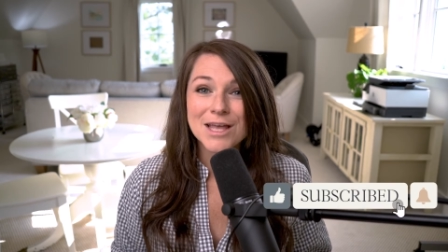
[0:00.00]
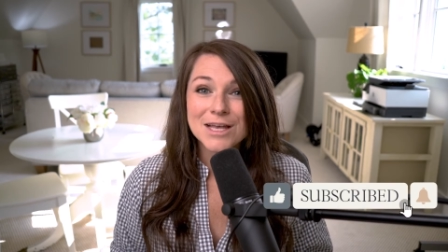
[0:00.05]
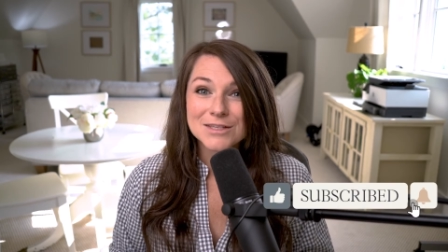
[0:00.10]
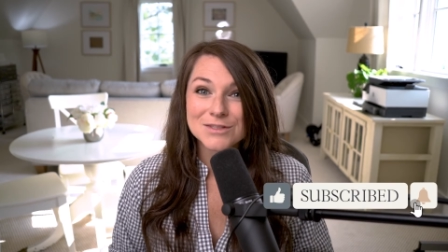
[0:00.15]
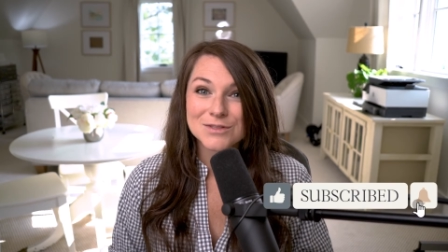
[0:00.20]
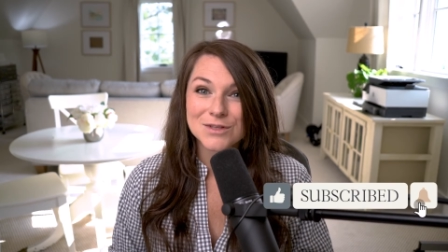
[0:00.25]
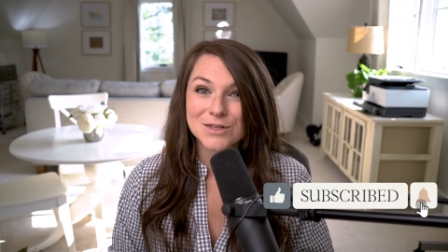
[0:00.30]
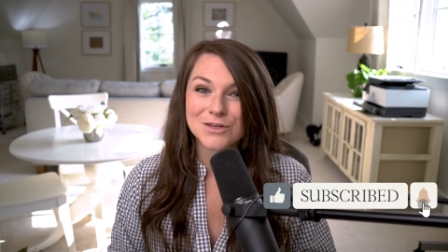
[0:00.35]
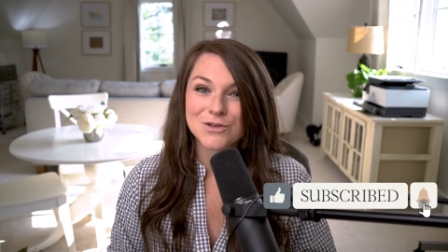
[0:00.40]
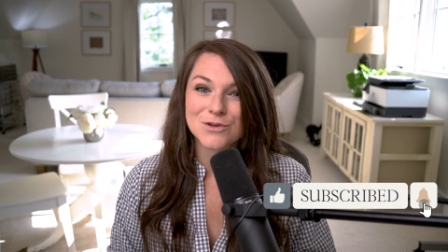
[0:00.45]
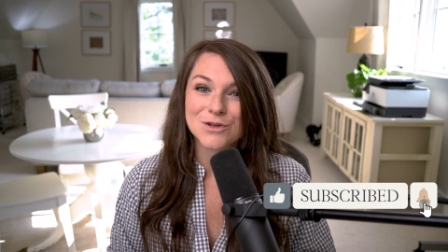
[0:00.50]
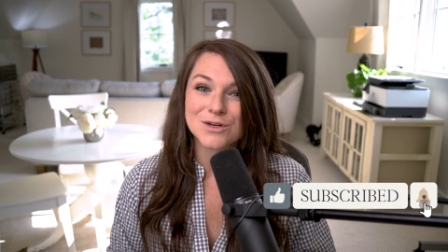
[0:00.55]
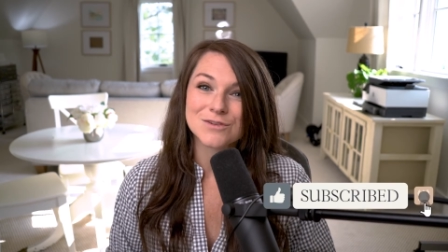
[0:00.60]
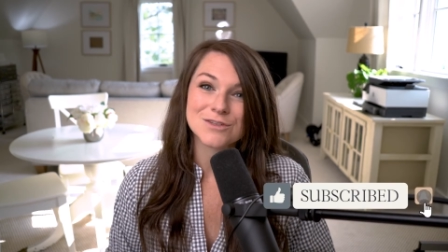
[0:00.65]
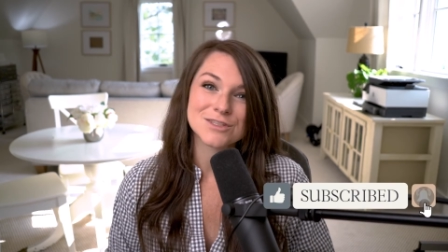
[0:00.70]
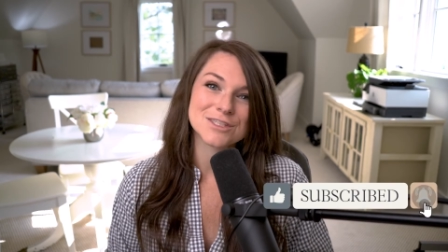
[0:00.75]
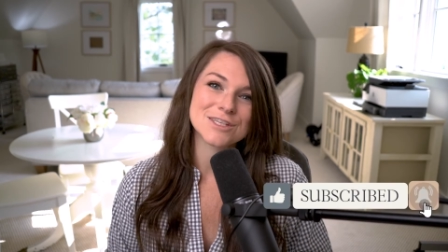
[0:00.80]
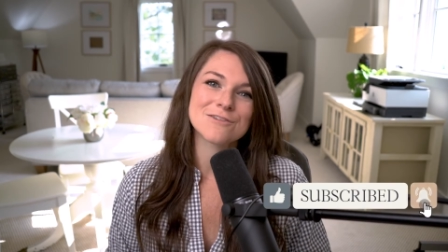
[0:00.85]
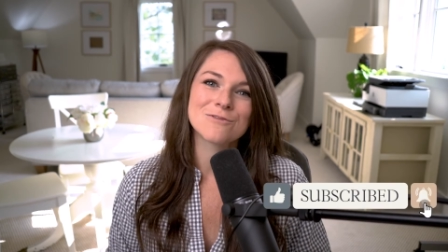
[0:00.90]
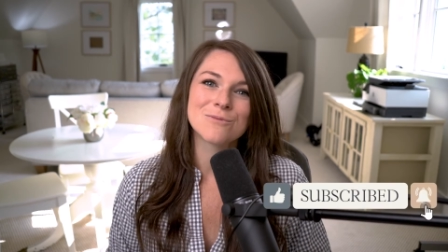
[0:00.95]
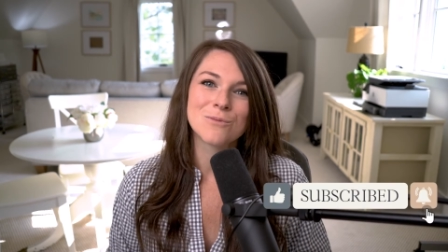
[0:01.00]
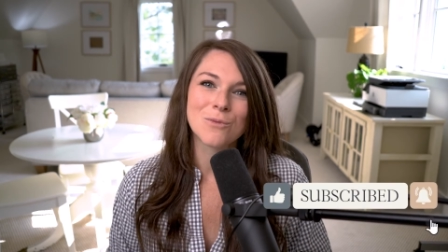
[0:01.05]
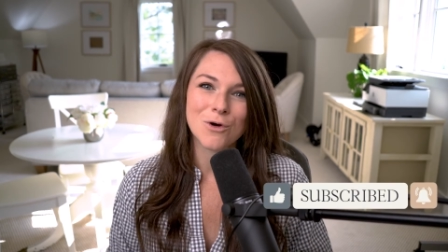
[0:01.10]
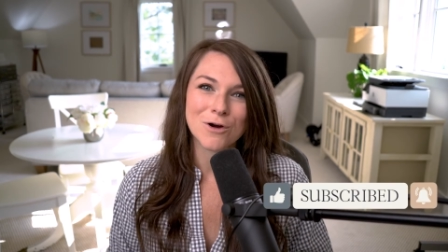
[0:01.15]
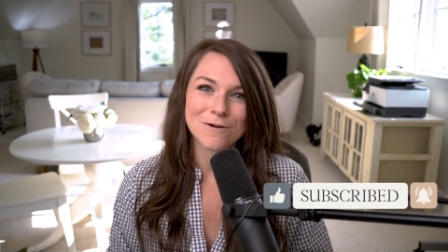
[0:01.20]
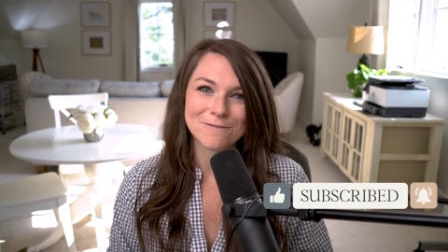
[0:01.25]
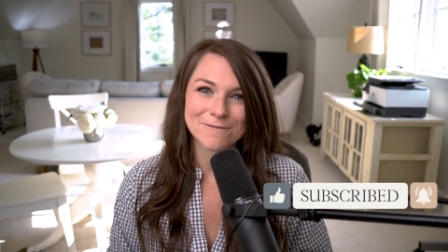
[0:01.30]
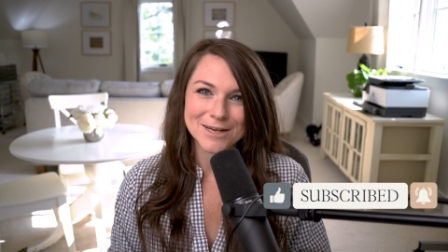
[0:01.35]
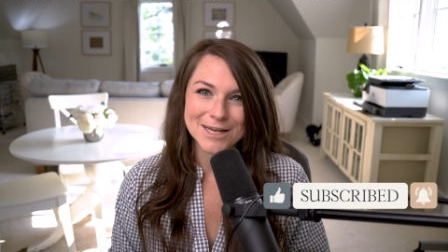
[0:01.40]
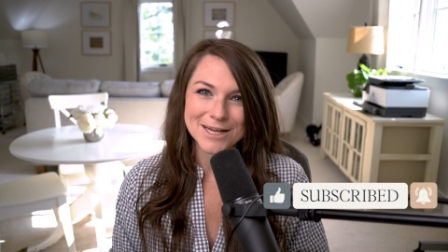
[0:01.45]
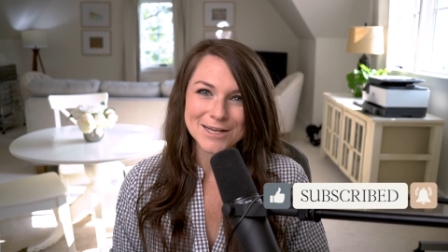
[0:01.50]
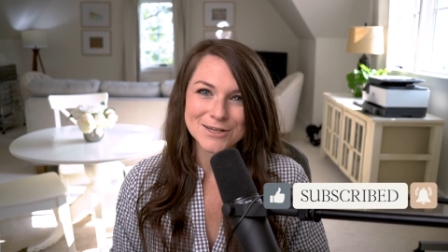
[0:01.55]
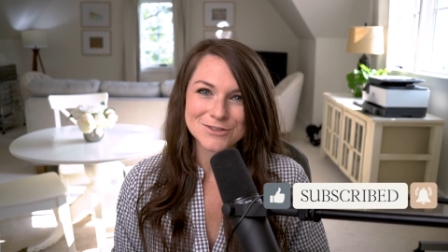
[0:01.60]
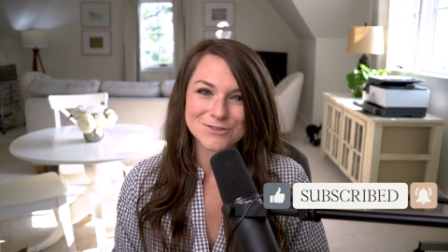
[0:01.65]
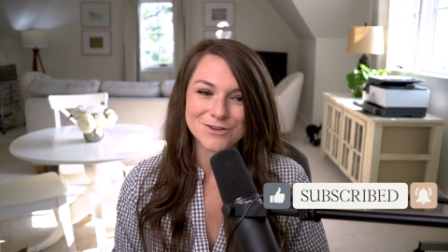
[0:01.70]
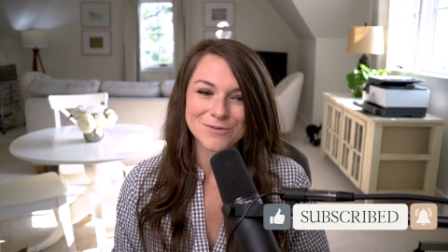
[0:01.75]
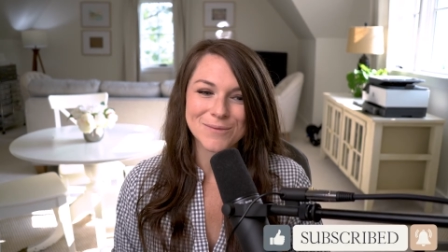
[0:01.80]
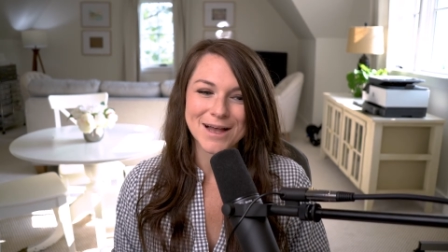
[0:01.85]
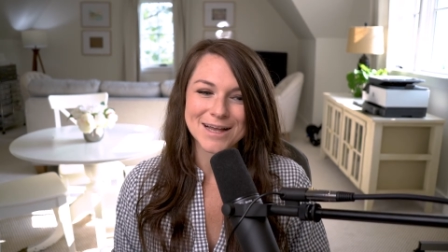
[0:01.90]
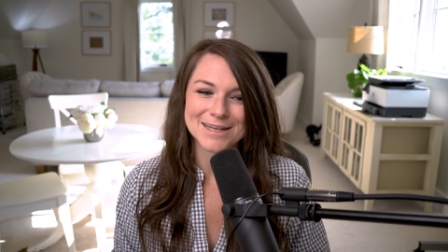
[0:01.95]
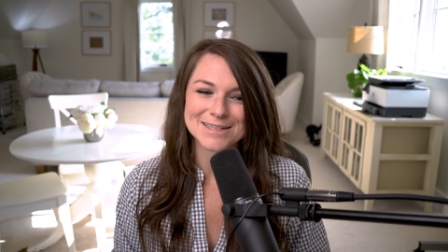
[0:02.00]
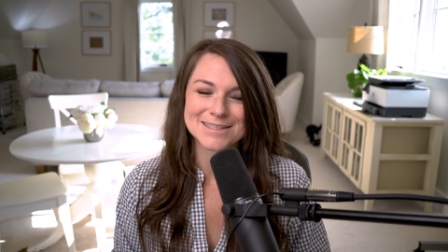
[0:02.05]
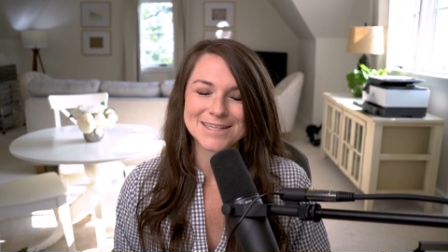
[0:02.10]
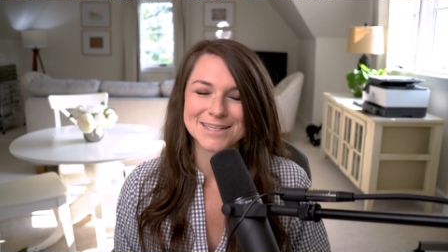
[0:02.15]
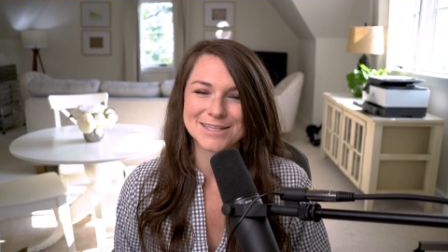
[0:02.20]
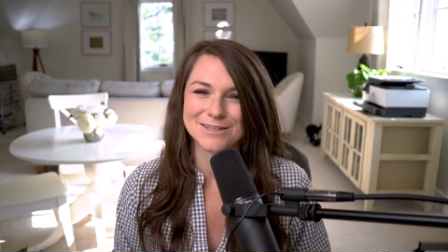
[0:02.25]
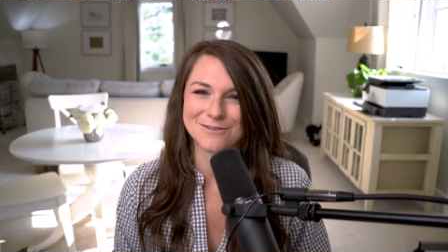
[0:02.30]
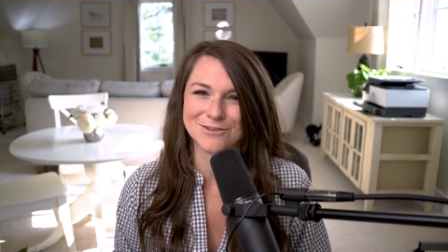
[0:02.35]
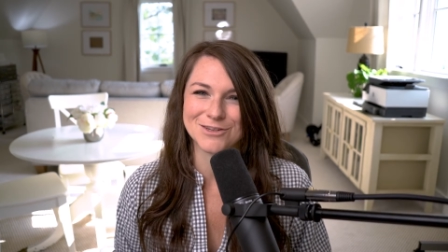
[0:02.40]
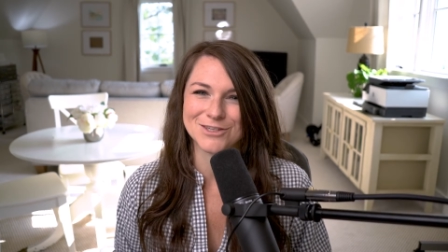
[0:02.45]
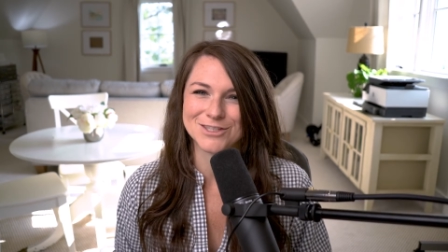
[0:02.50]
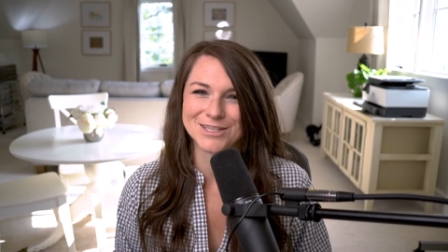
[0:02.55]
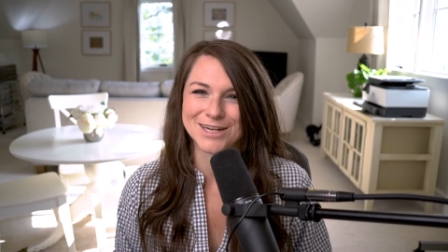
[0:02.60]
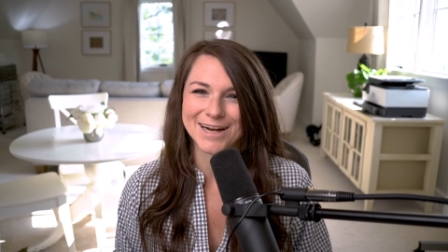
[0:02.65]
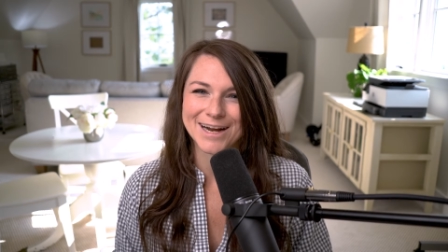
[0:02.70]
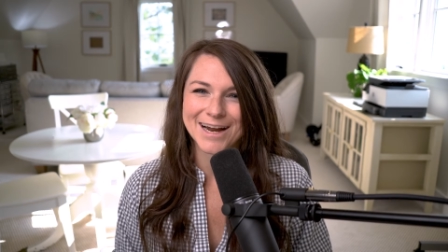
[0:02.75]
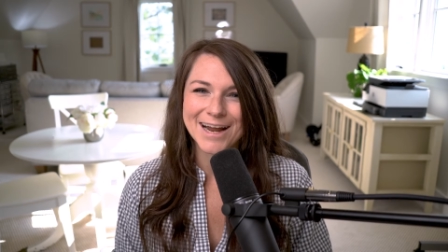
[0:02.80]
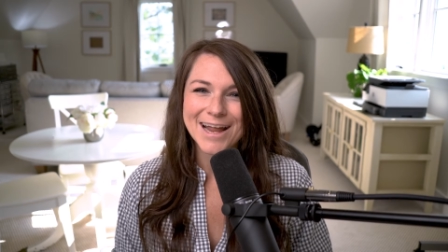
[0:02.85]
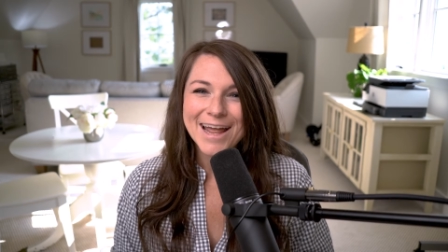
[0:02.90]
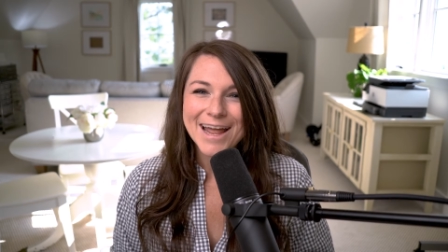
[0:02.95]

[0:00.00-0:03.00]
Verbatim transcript: so that you can receive more videos from us in the future.